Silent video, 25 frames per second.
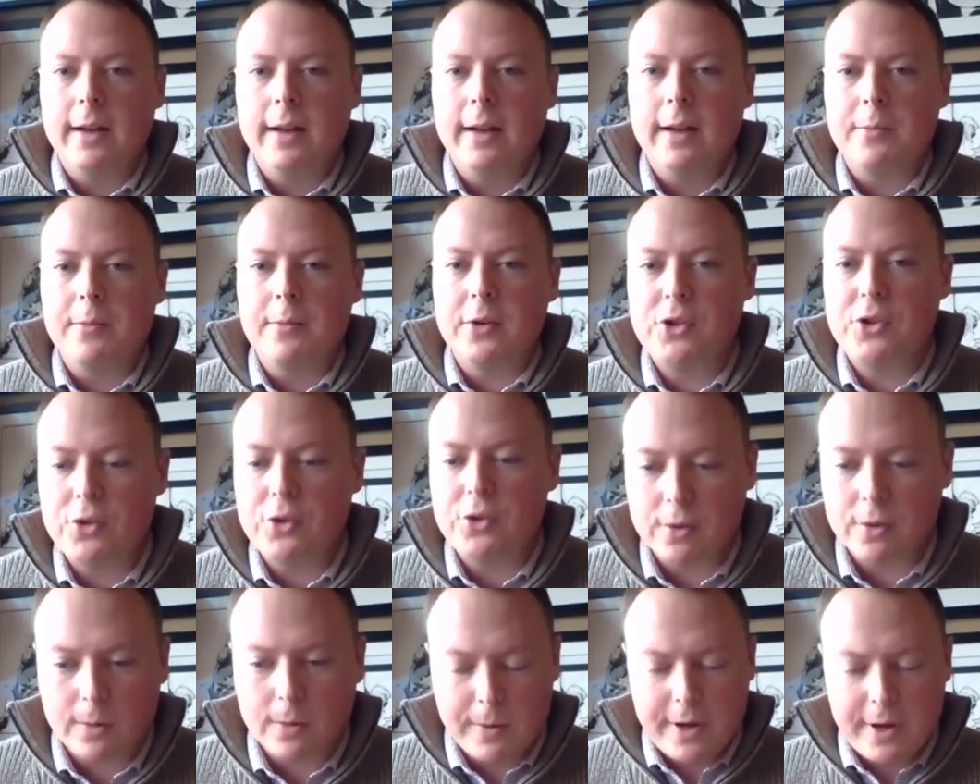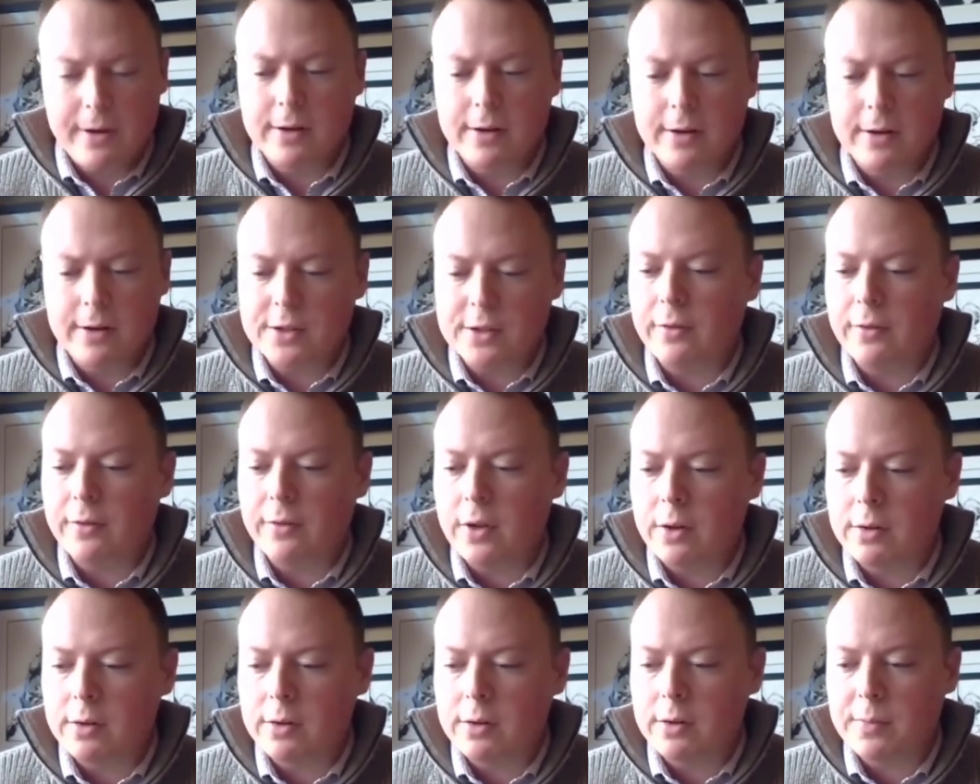which your readers and
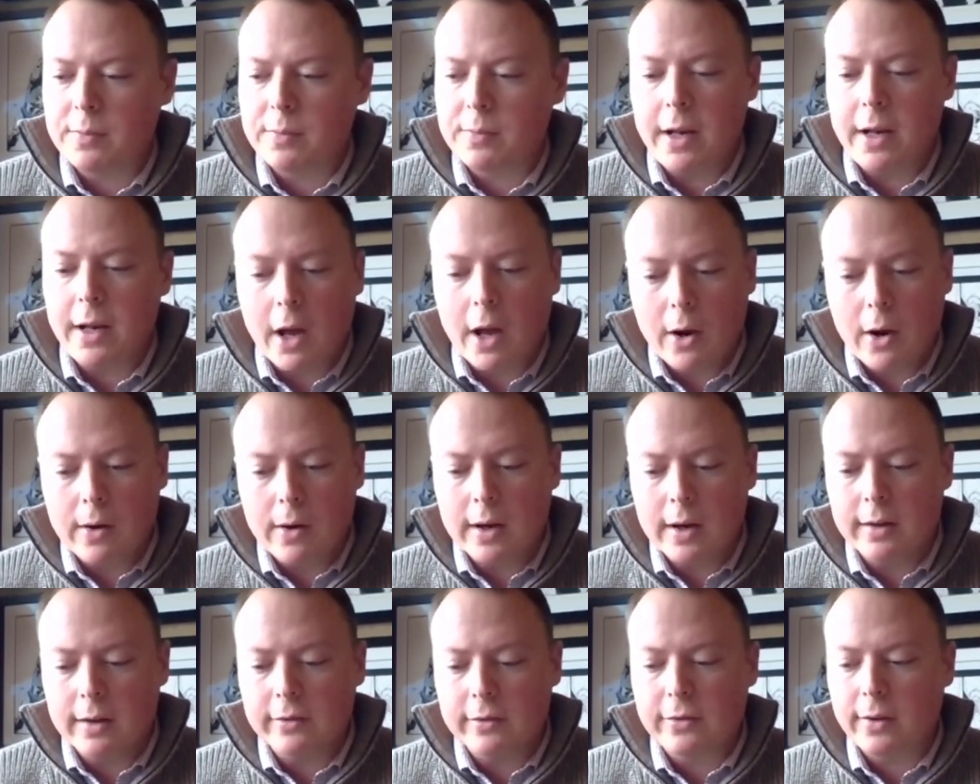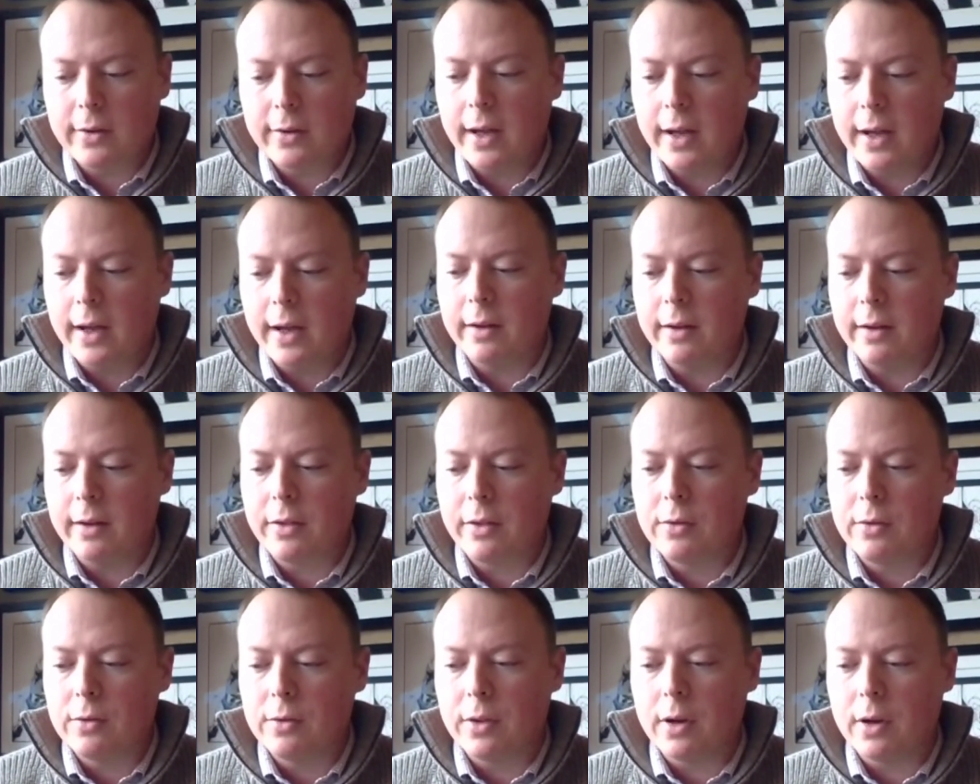viewers may know of
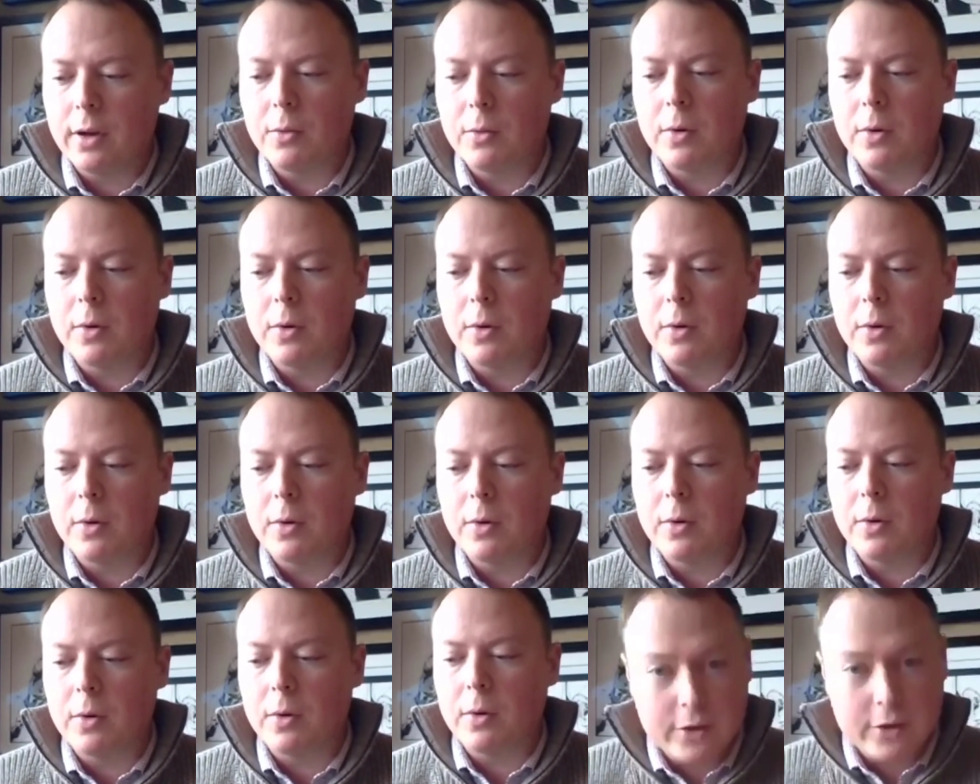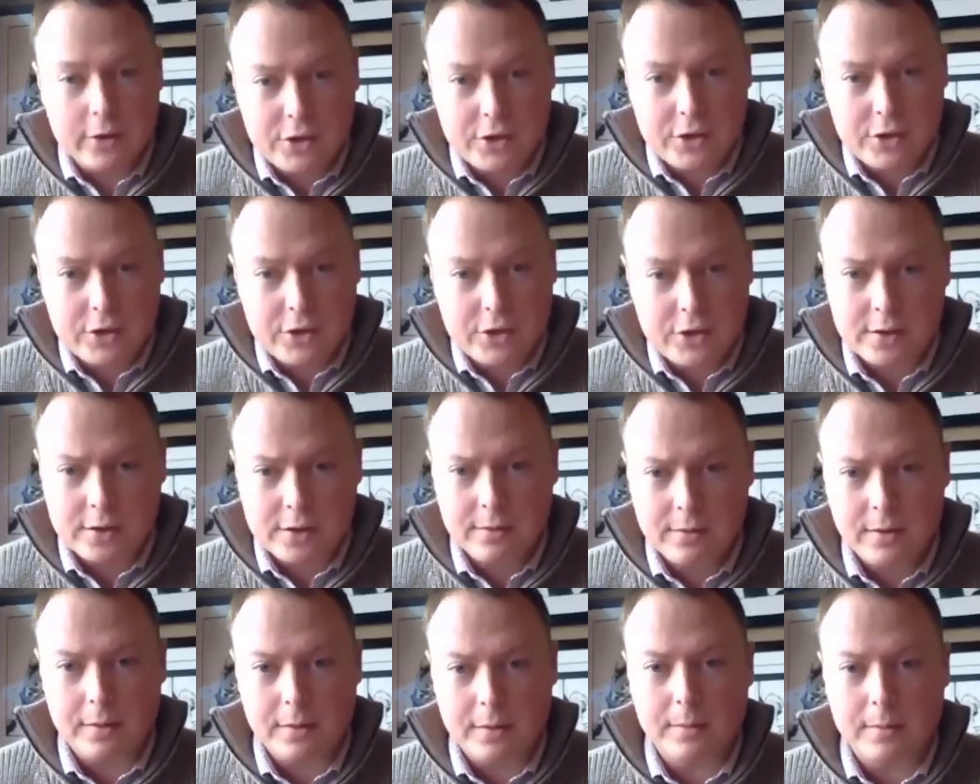through their work with
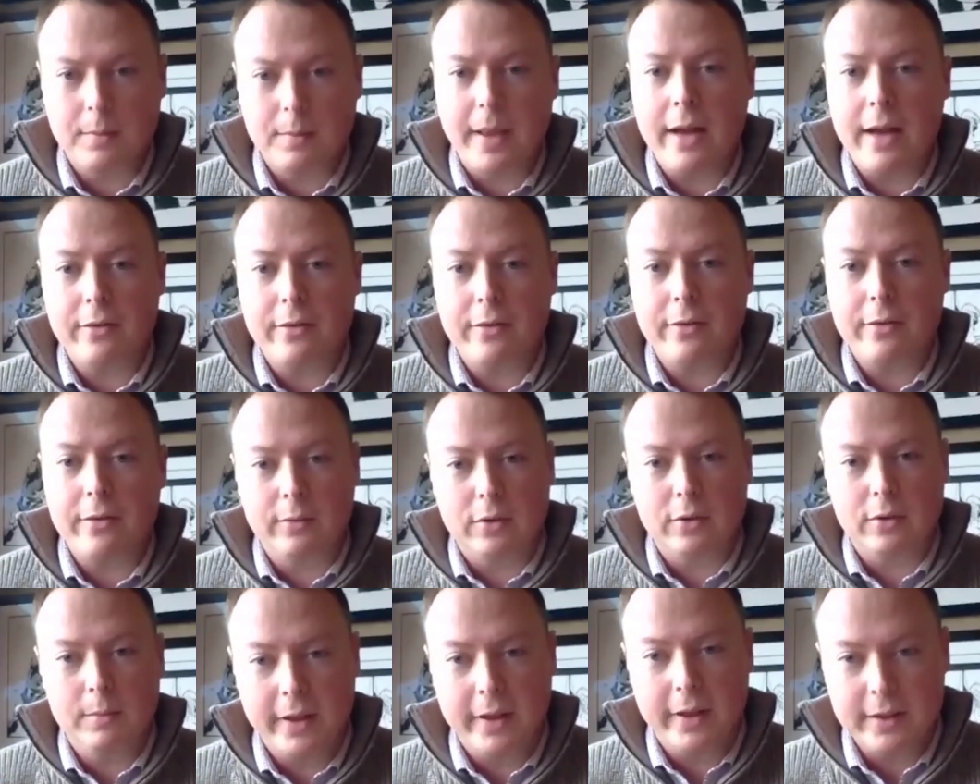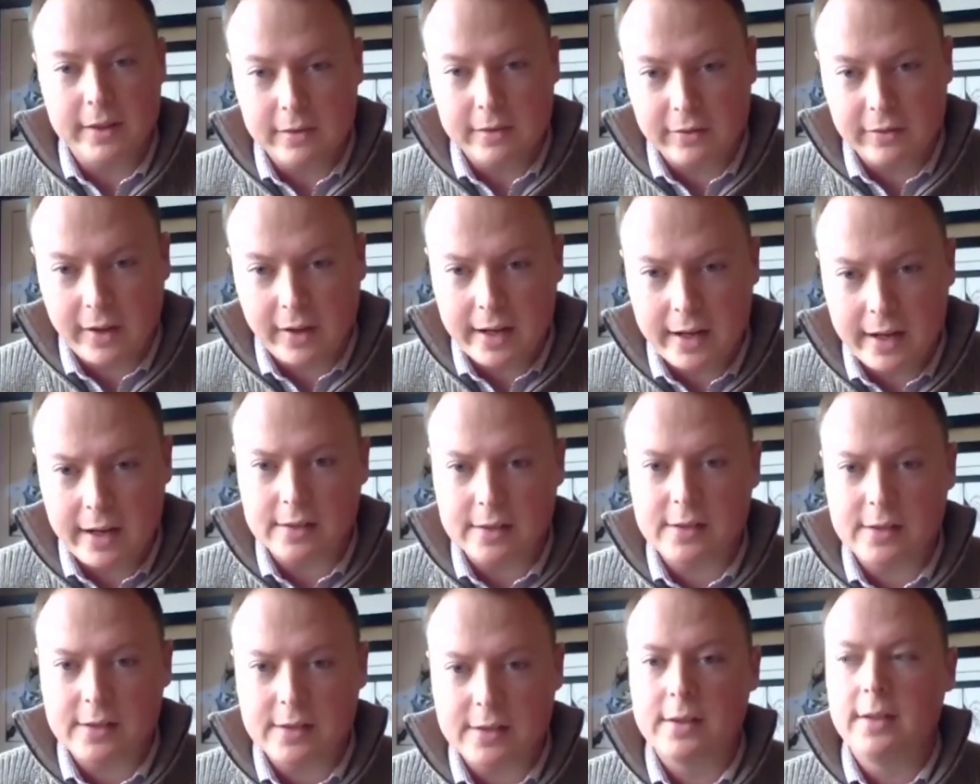Convergence, the platform for blended
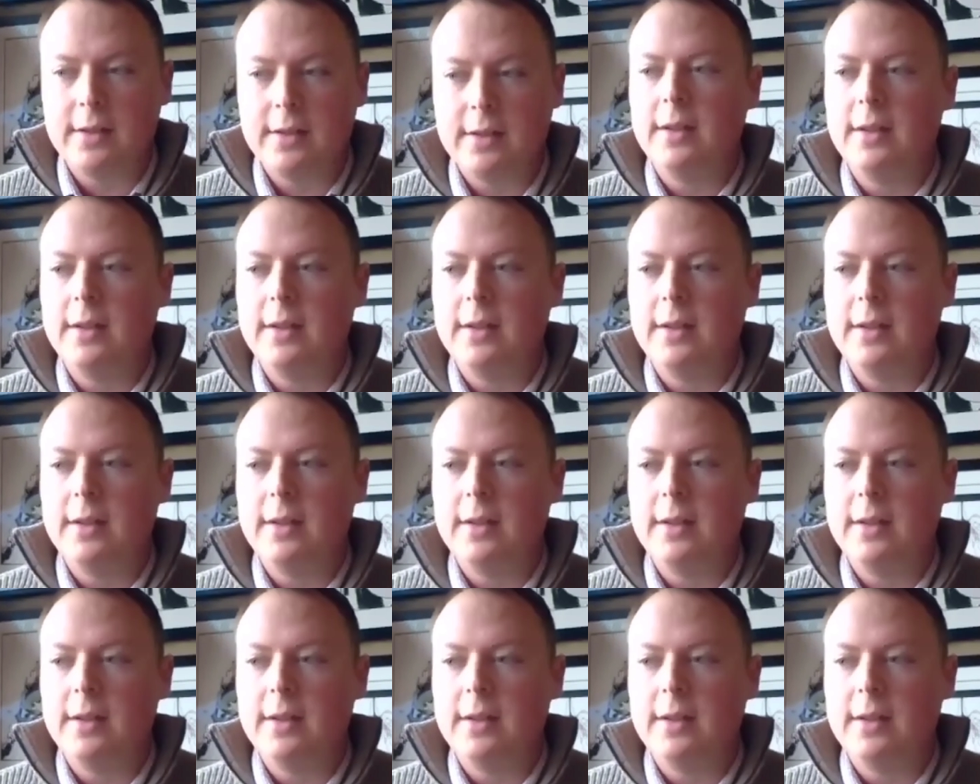finance.